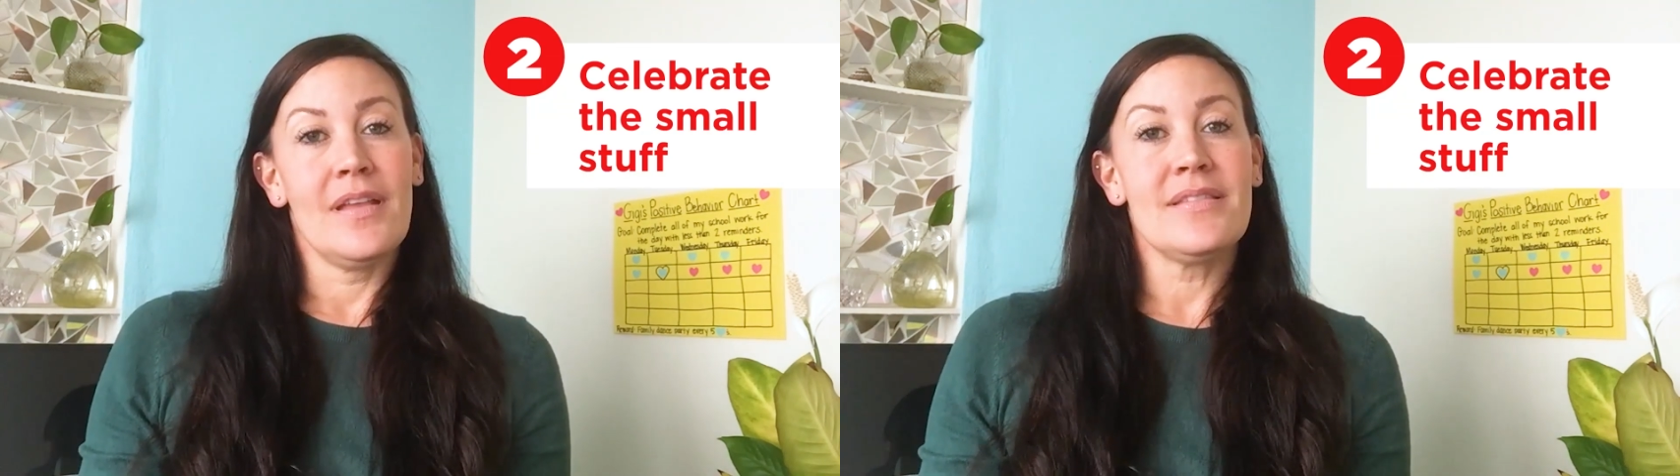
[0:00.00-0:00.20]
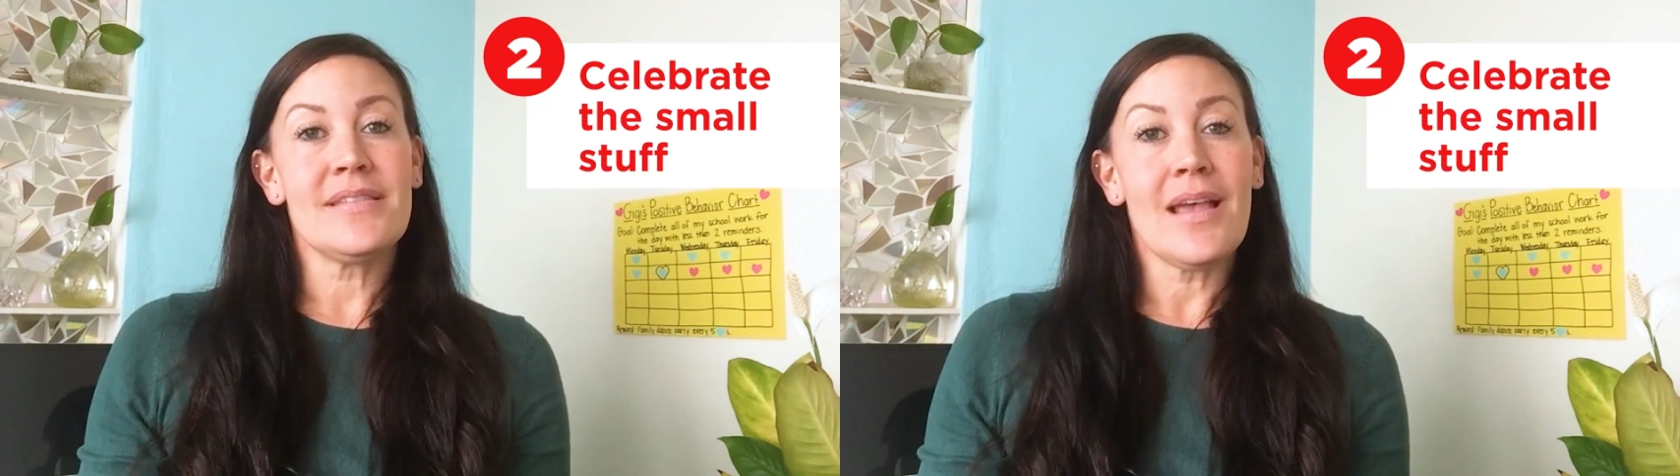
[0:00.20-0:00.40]

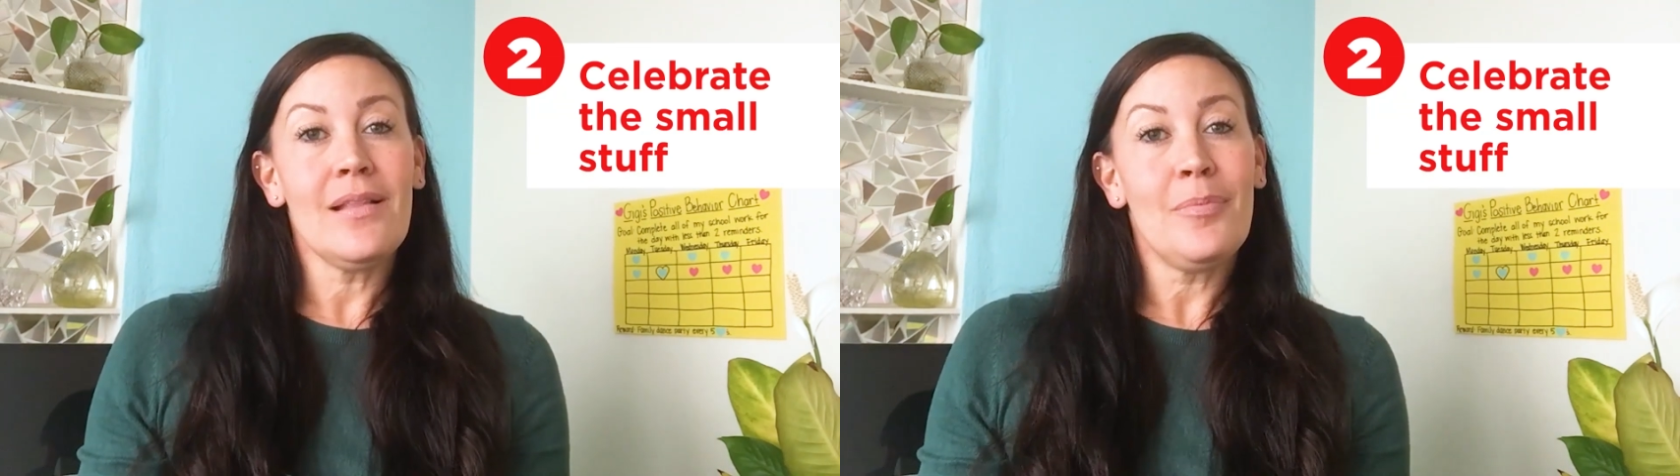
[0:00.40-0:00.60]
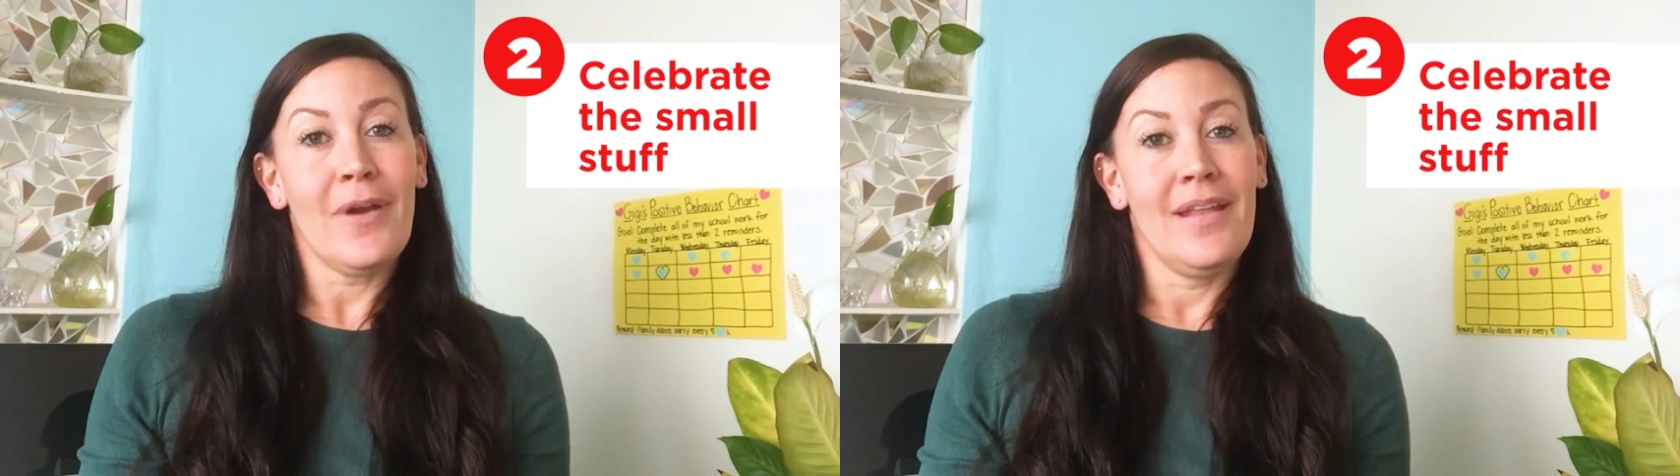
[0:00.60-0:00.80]
and
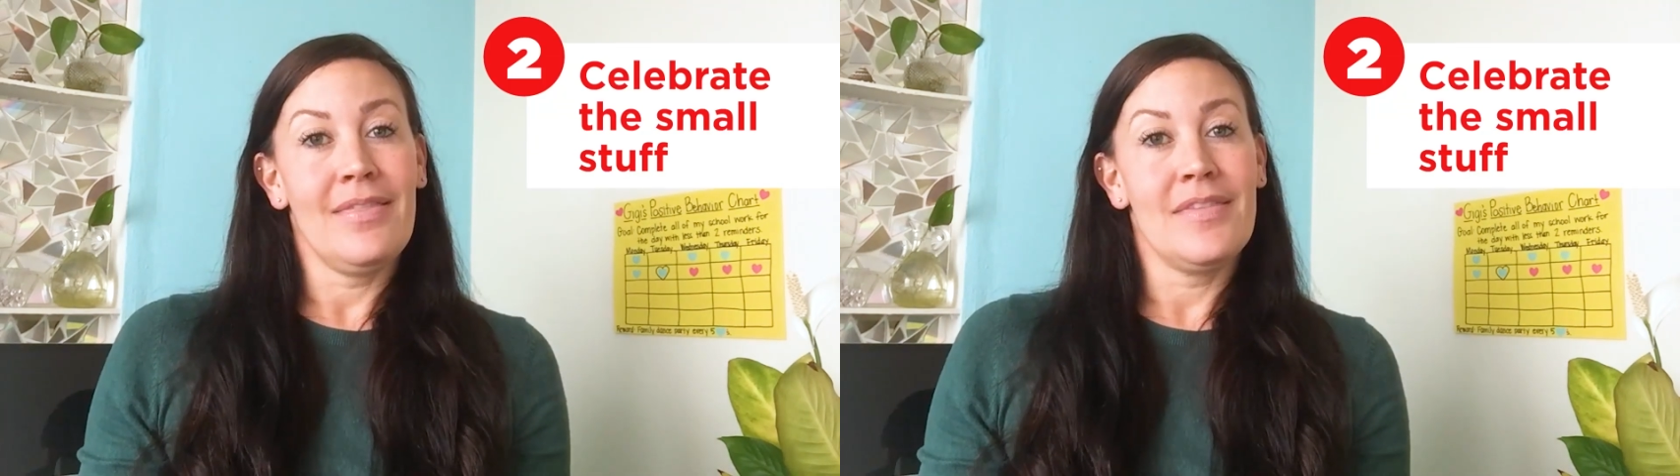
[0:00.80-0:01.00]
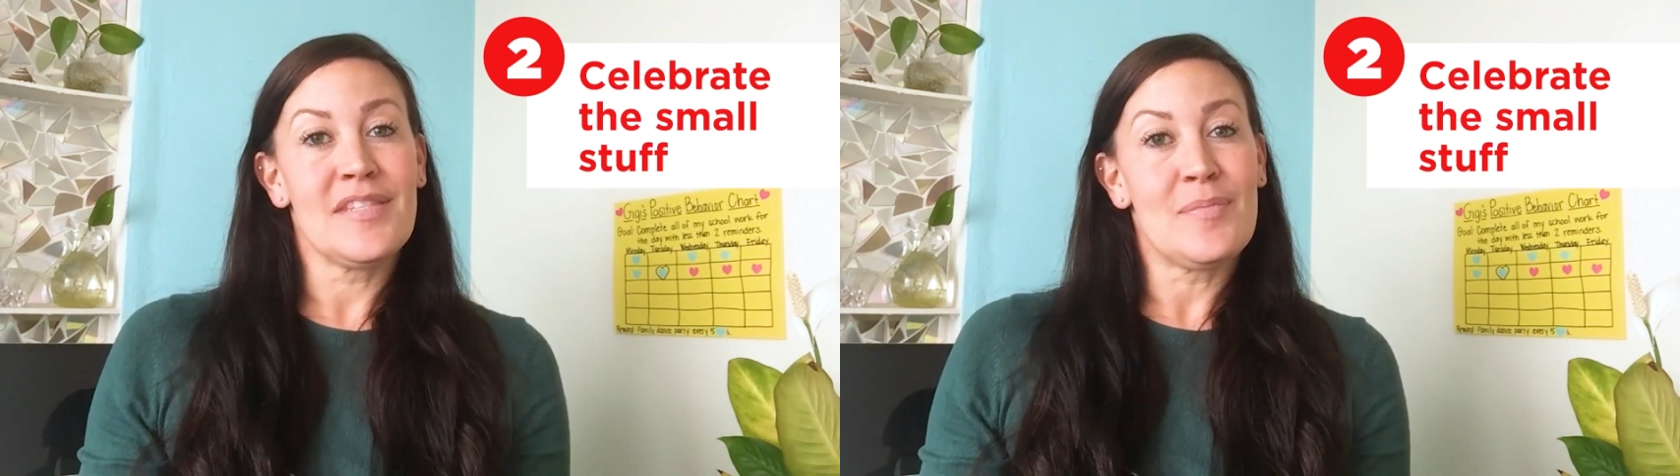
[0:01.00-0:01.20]

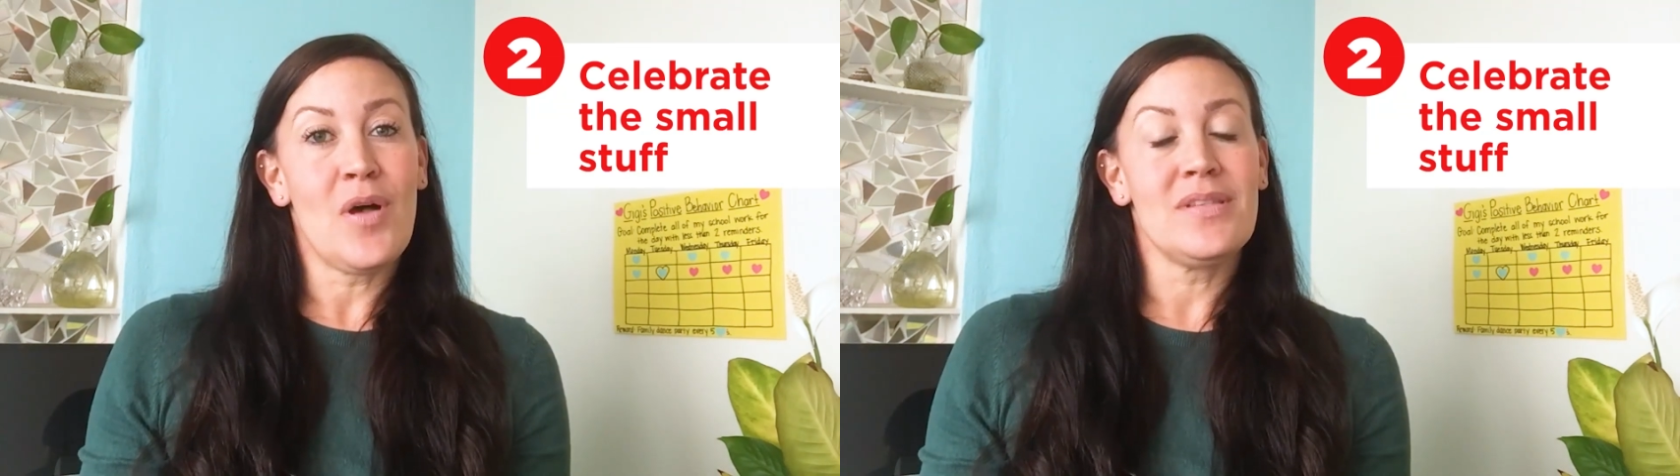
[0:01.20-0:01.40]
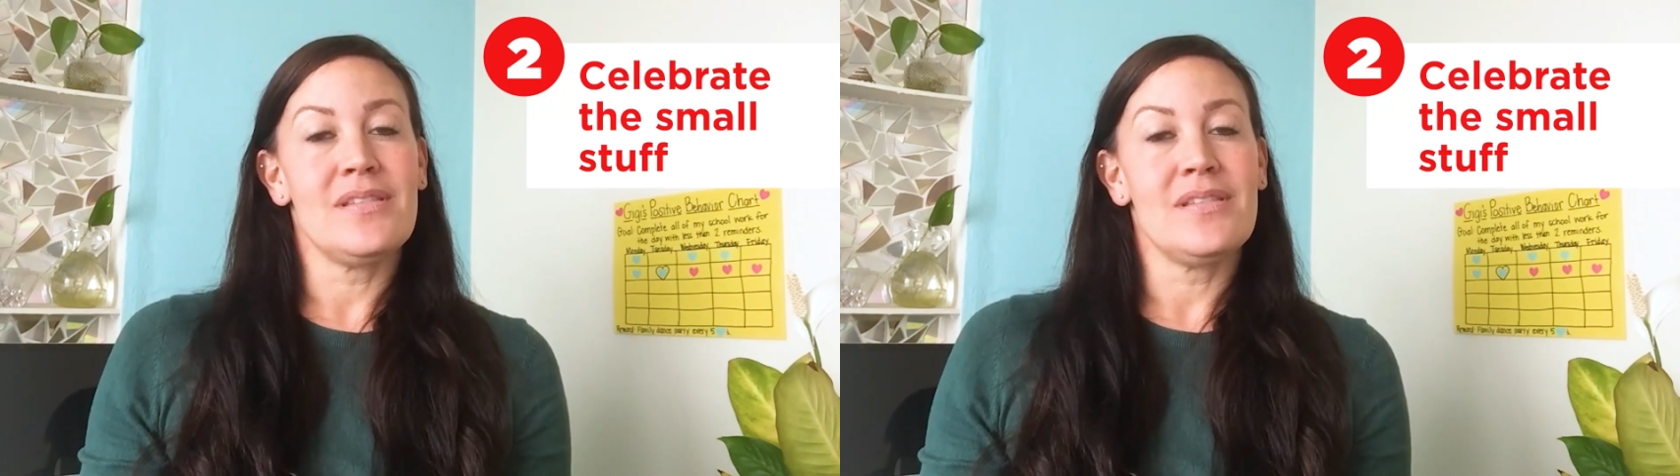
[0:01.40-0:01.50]
celebrate the small